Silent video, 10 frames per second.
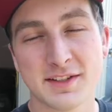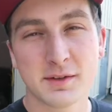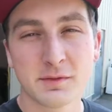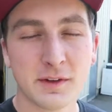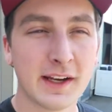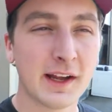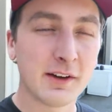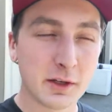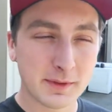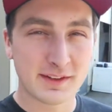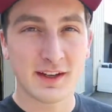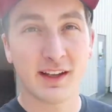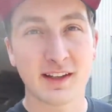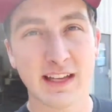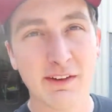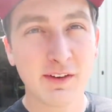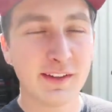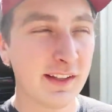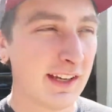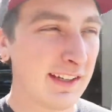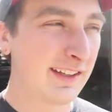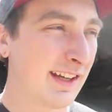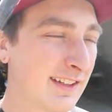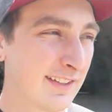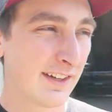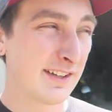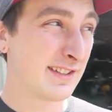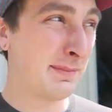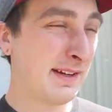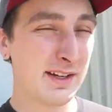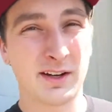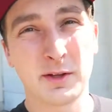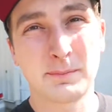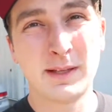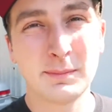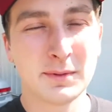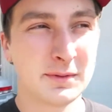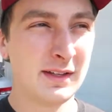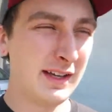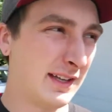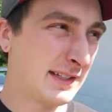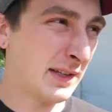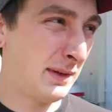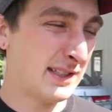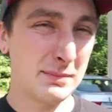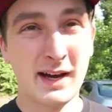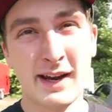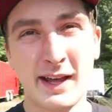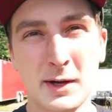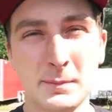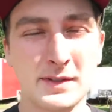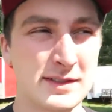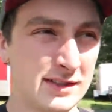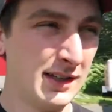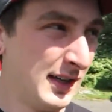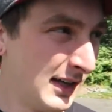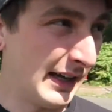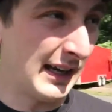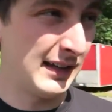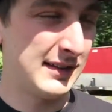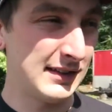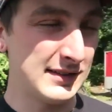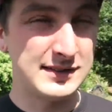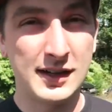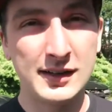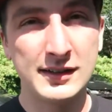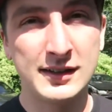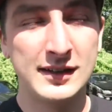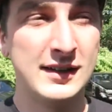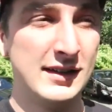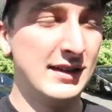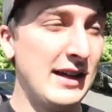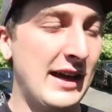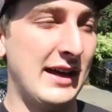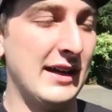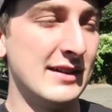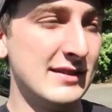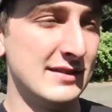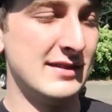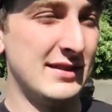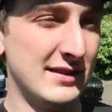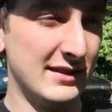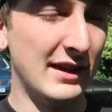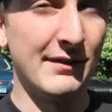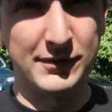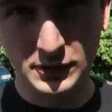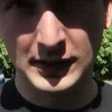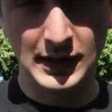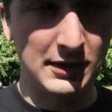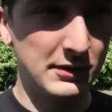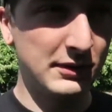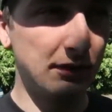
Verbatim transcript: Right, so I'm freaking out a little bit today because everything I need to get done is dependent on other people. And so that means I'm kind of helpless at getting things done and I'm freaking out.